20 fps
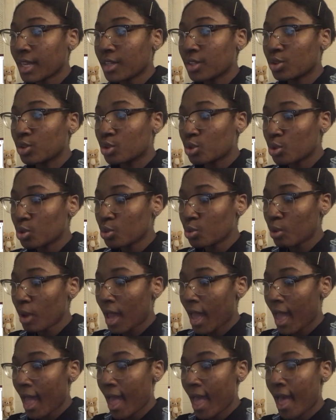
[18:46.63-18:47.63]
they do
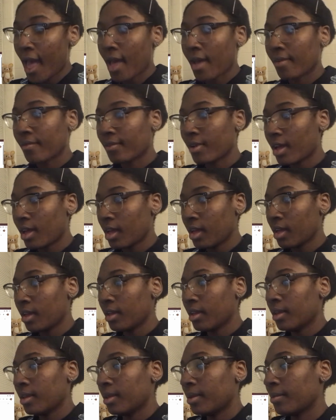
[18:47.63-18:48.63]
have,
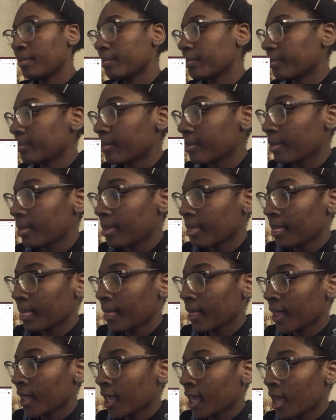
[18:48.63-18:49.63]
um
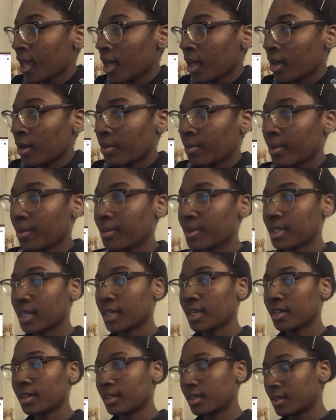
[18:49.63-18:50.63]
what was I
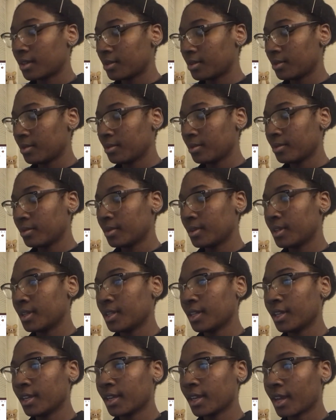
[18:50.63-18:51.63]
gonna do,
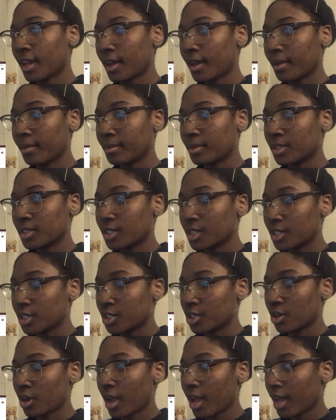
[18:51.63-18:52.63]
look up the
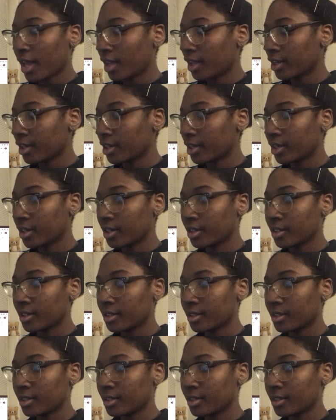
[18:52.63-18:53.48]
trailer